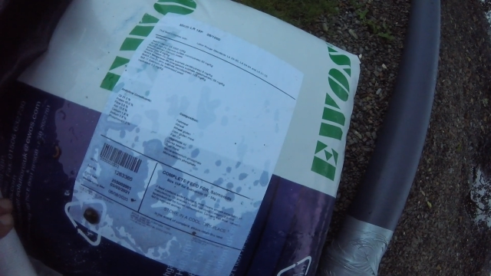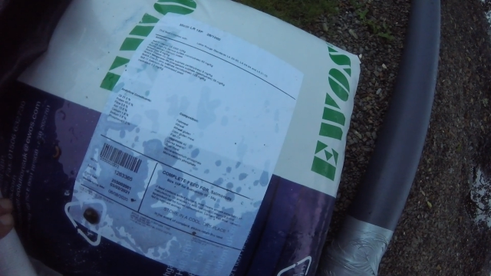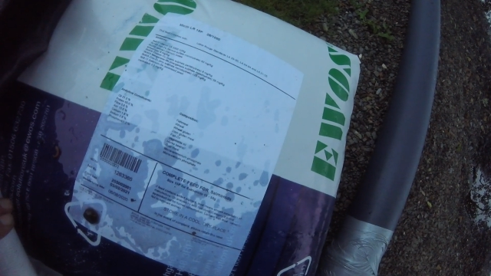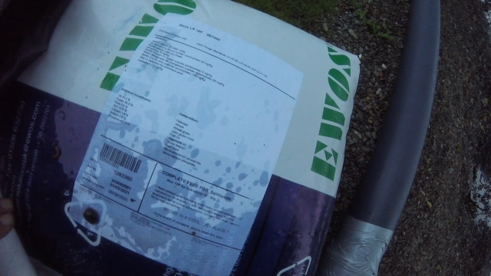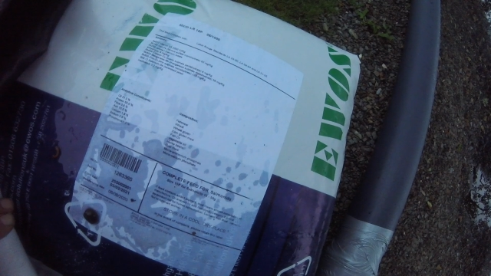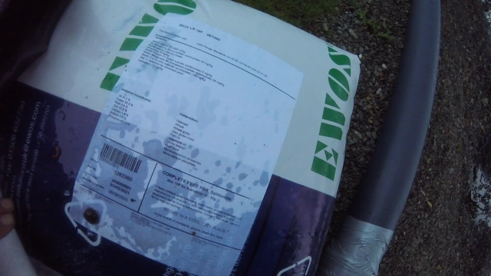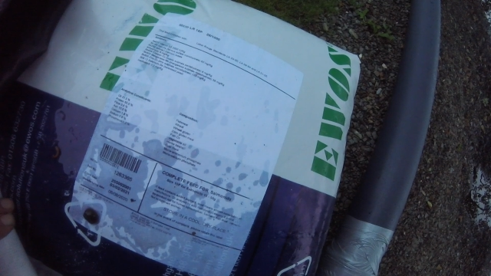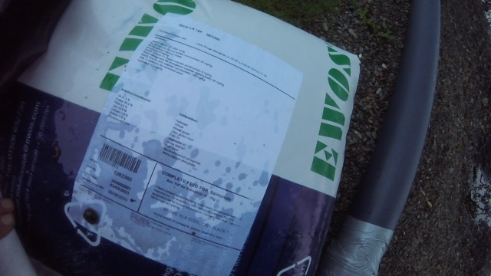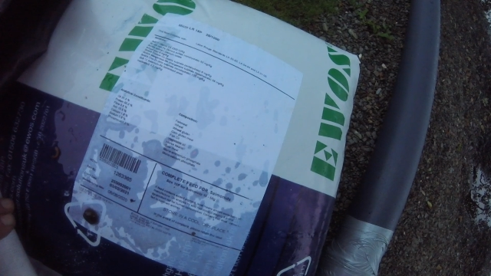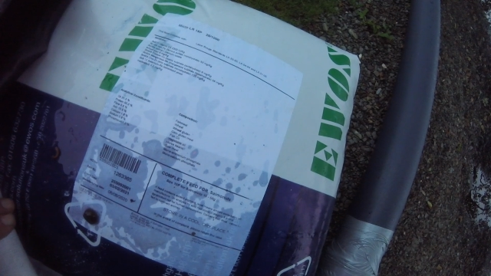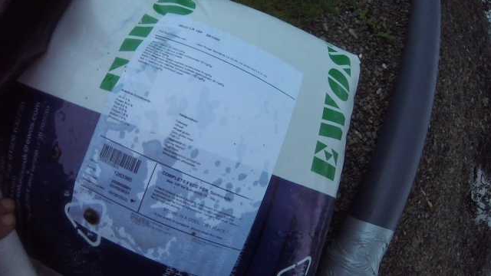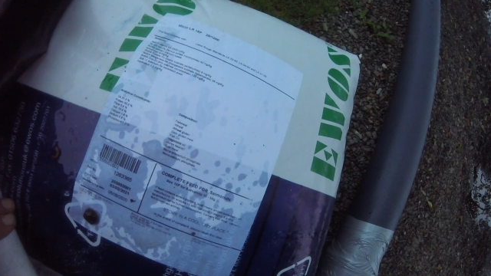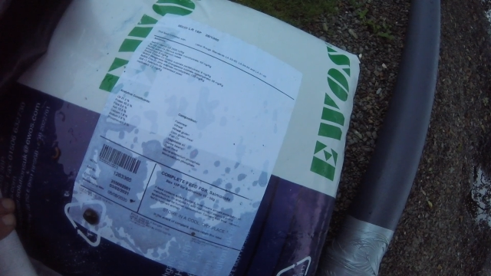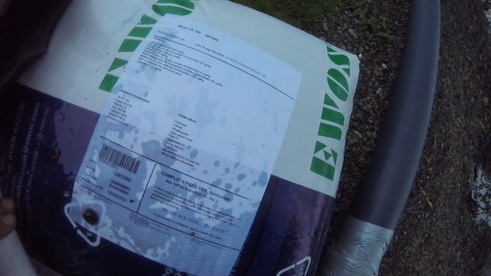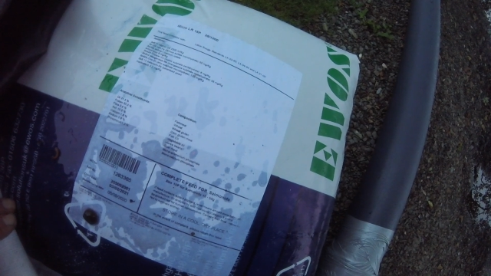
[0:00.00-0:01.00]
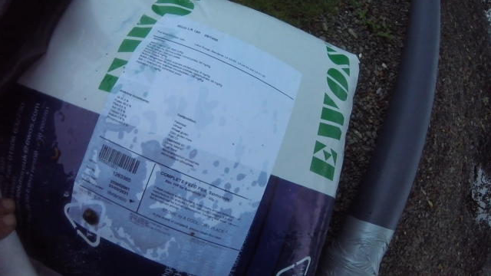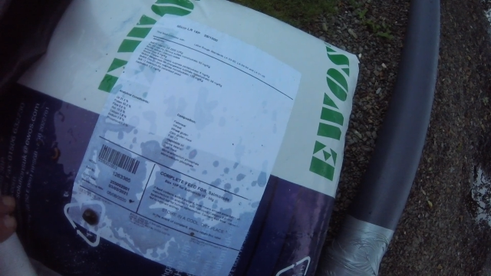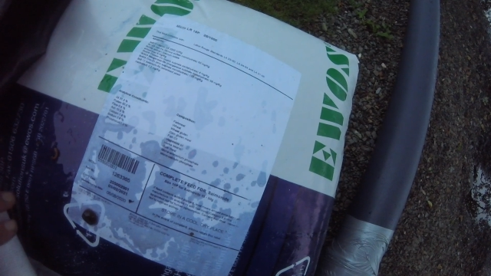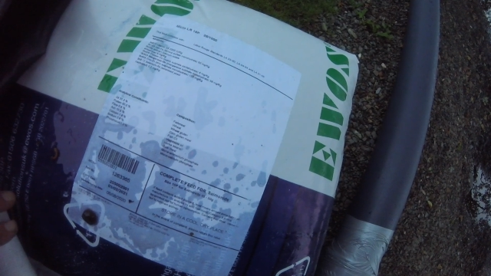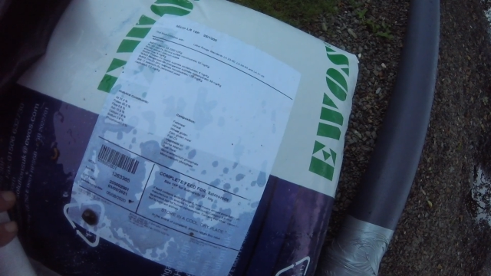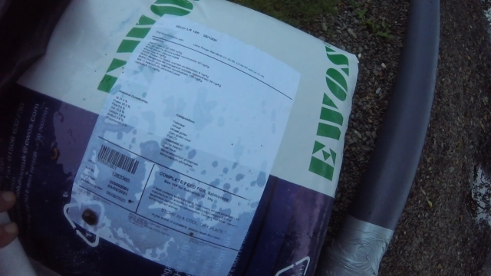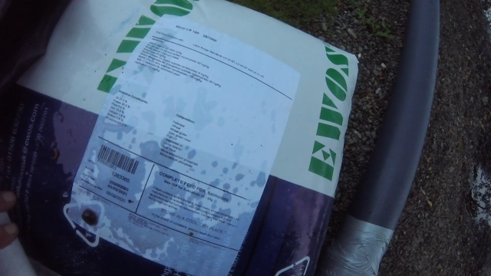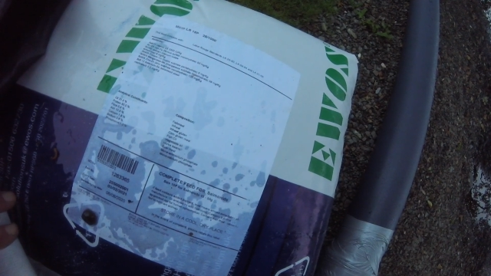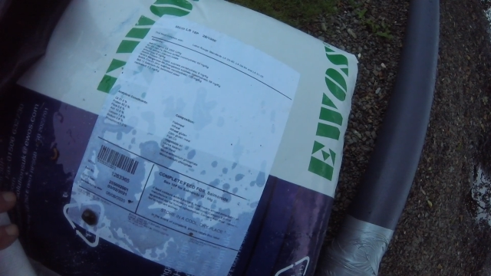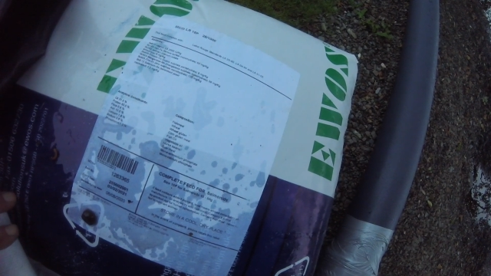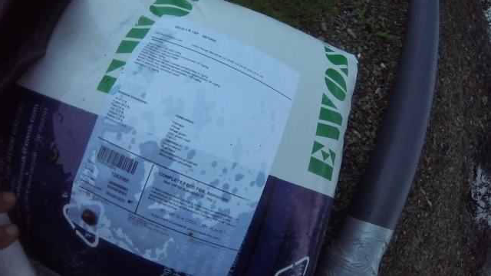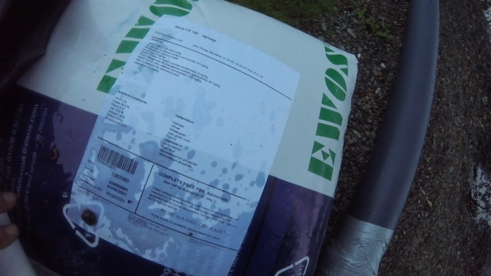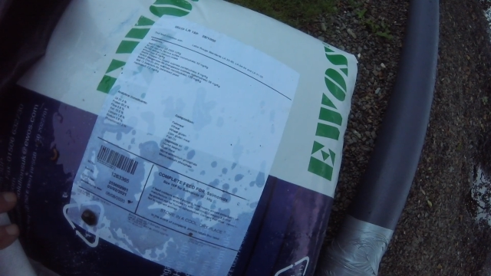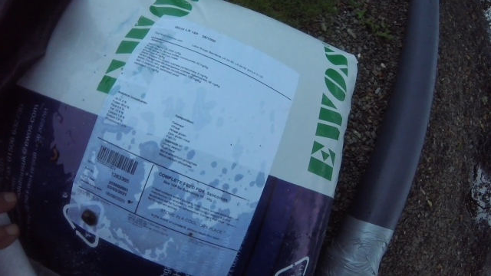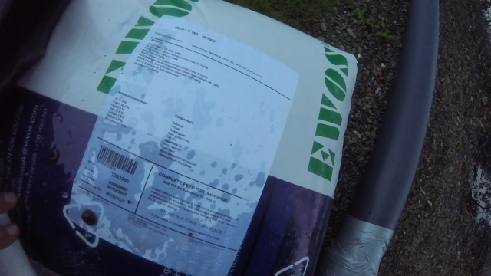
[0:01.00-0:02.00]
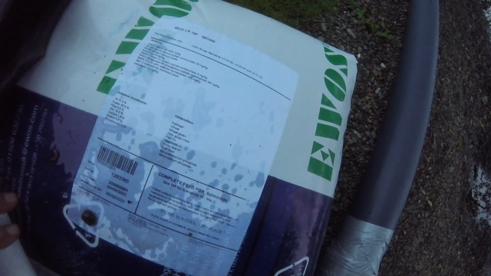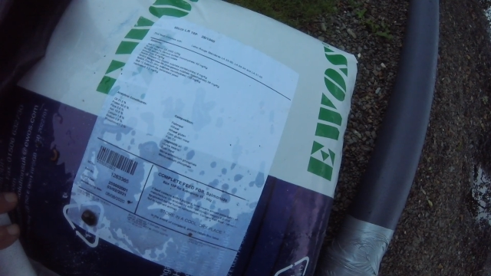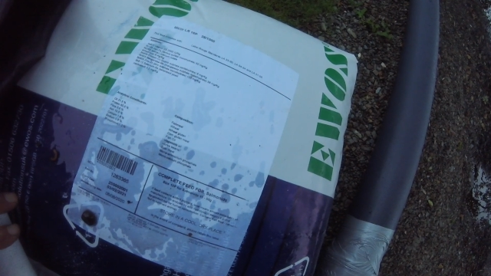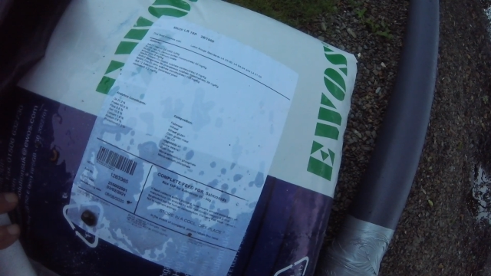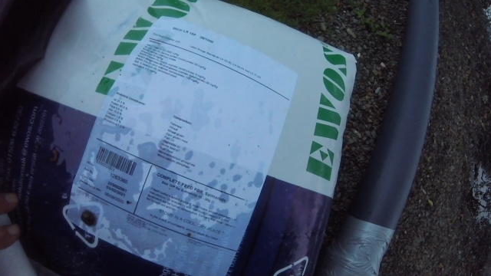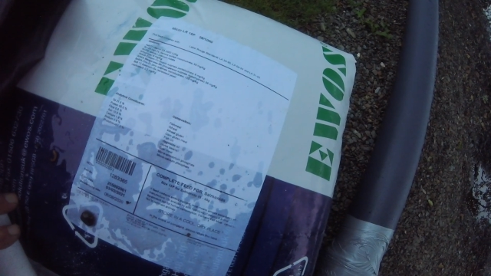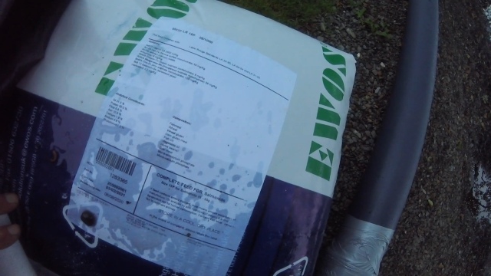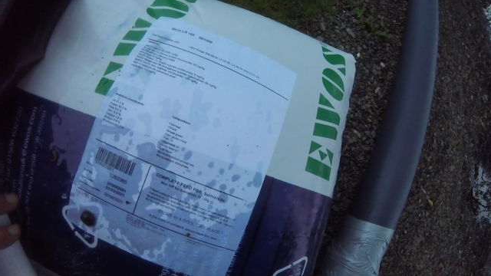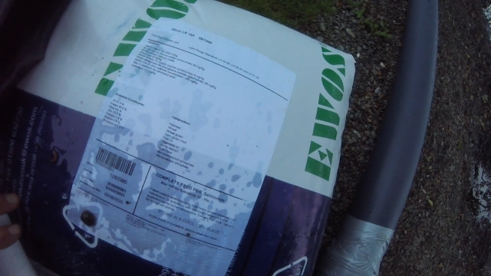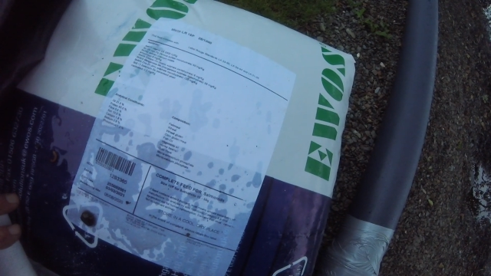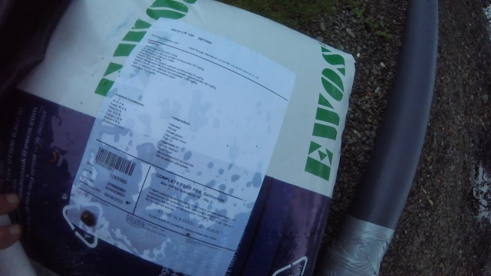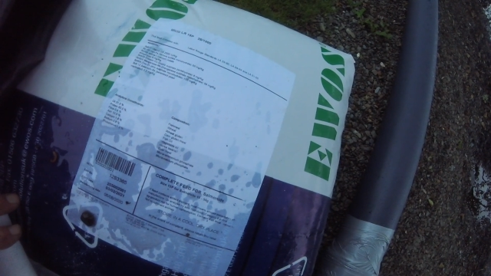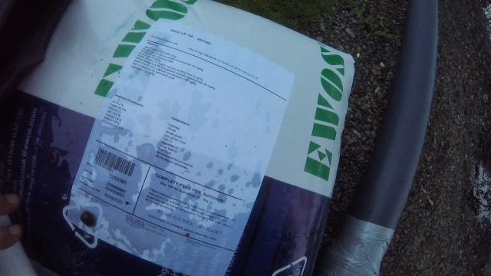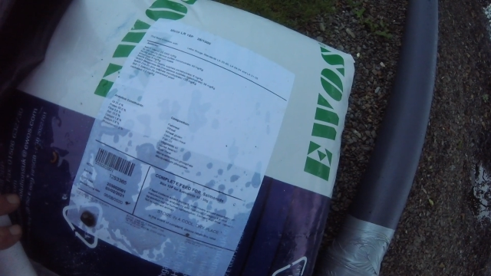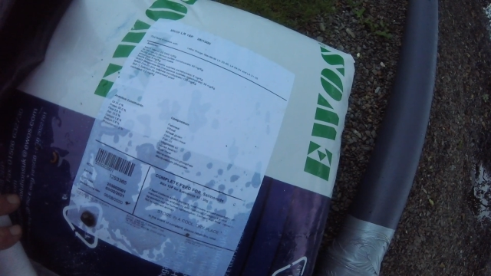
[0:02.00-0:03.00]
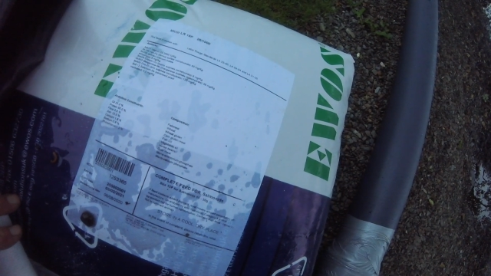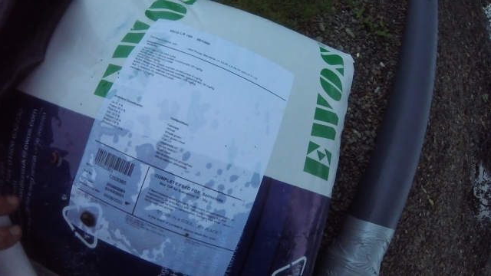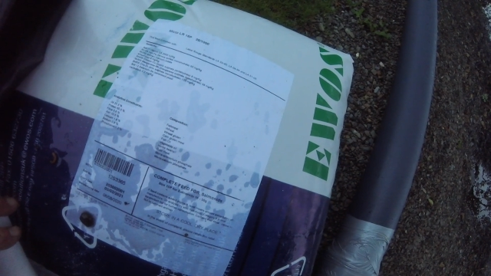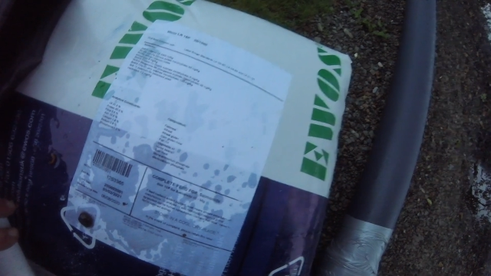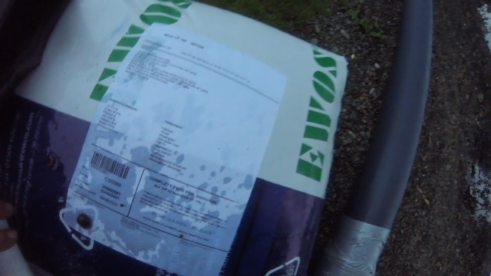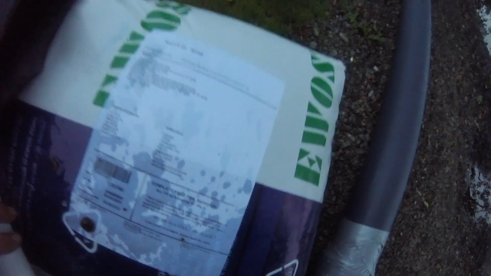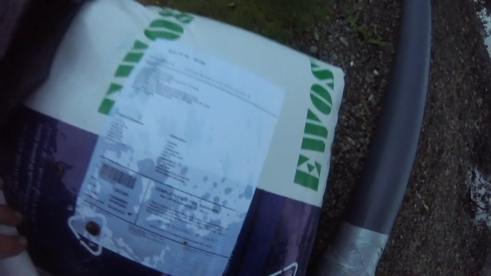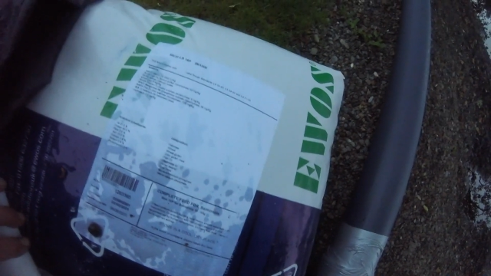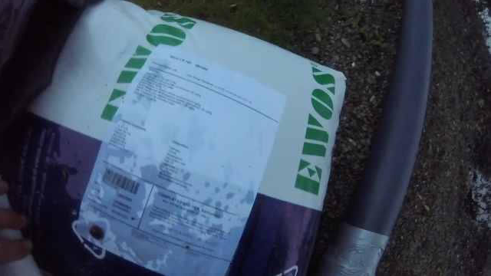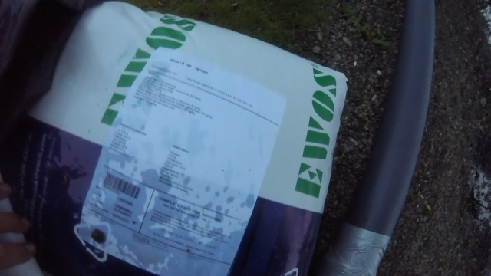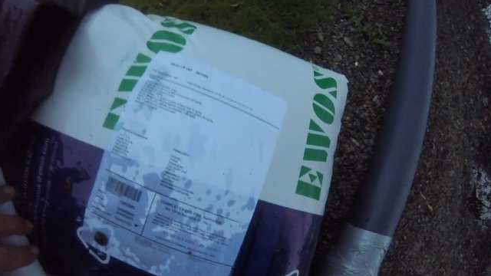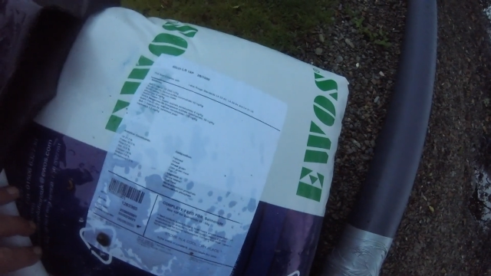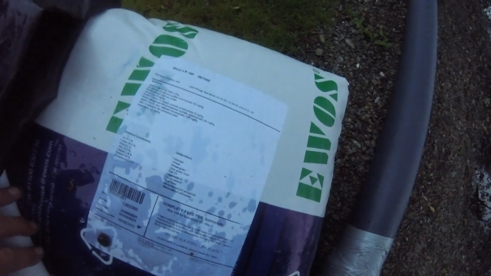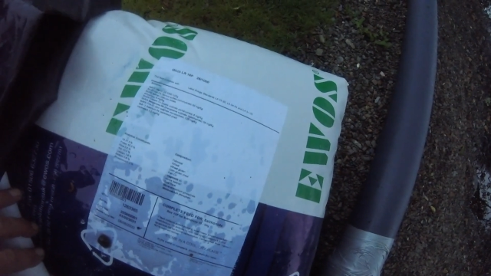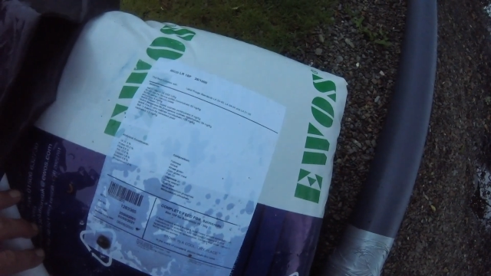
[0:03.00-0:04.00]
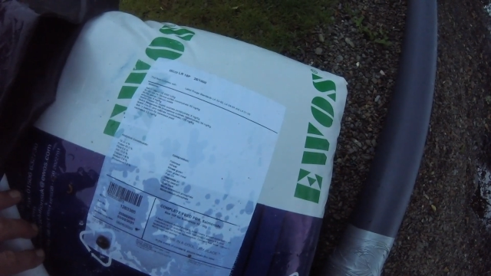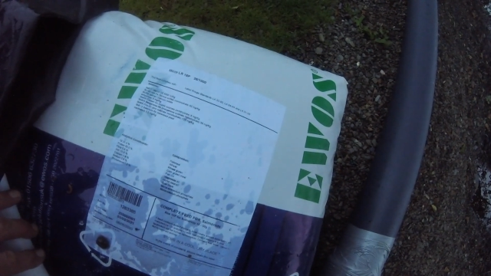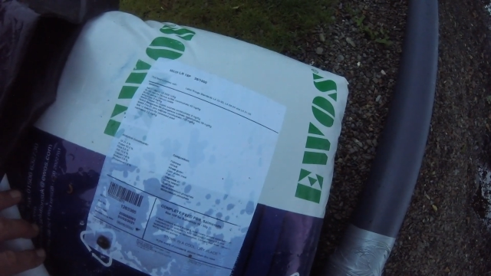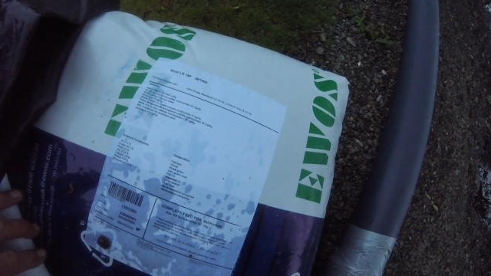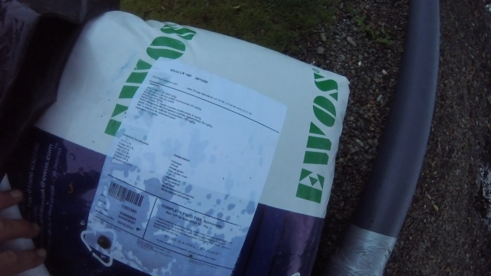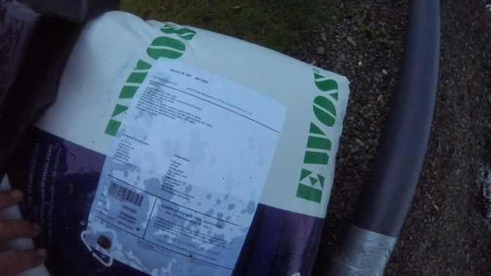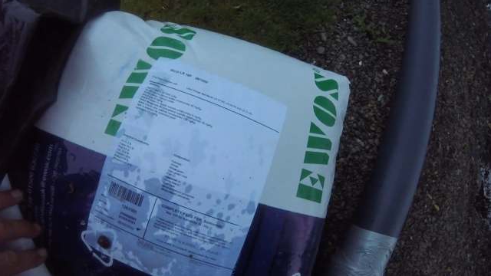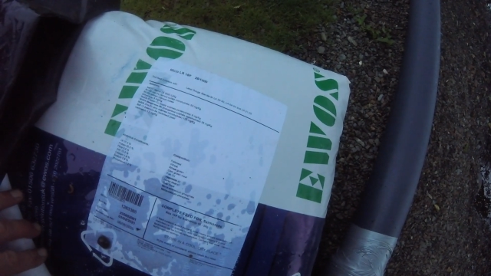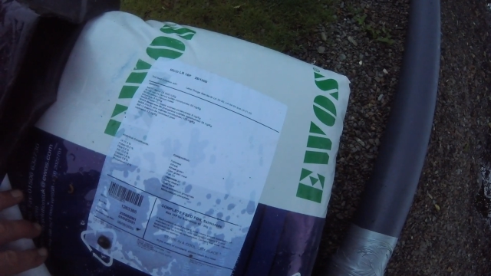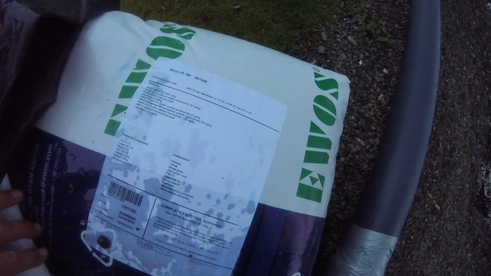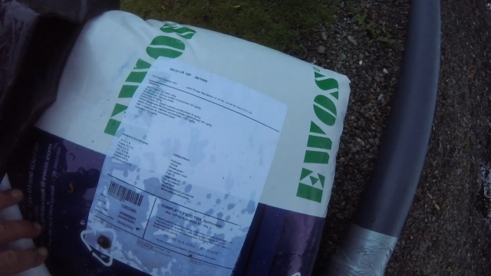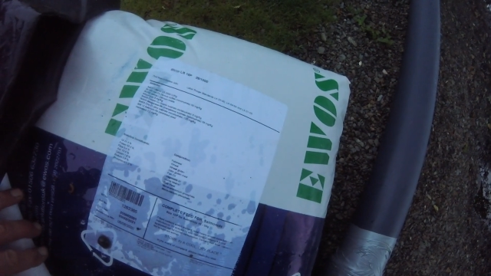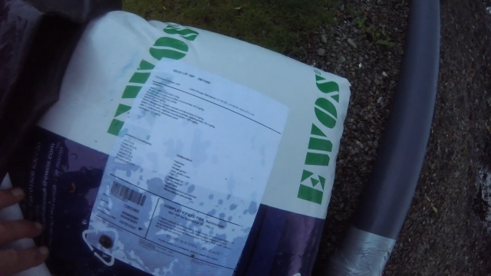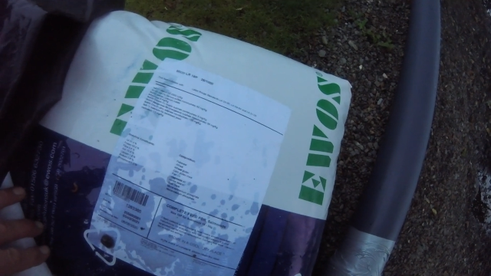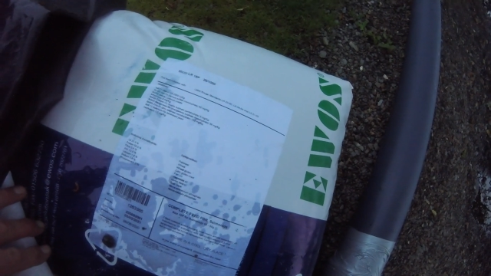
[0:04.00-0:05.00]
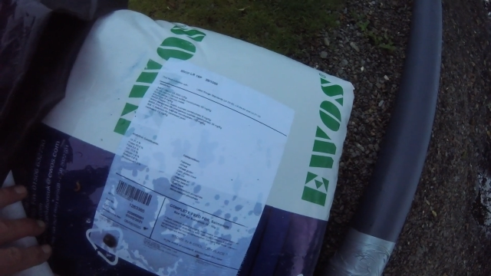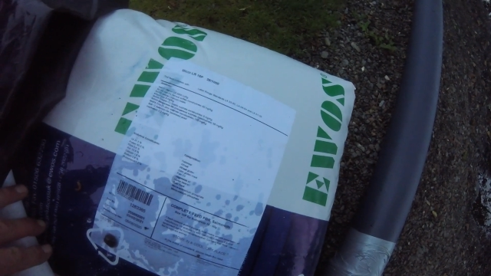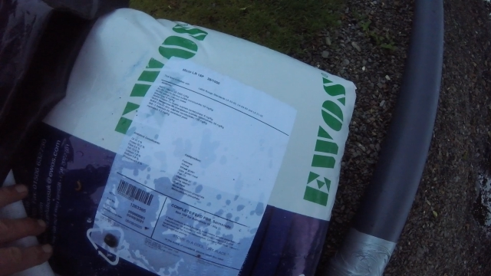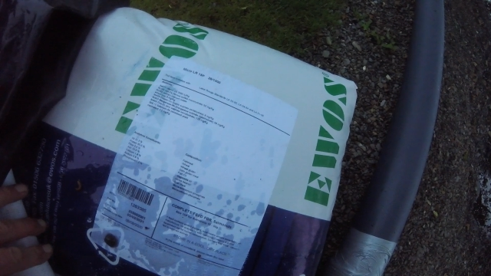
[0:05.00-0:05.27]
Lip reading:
(no speaker visible)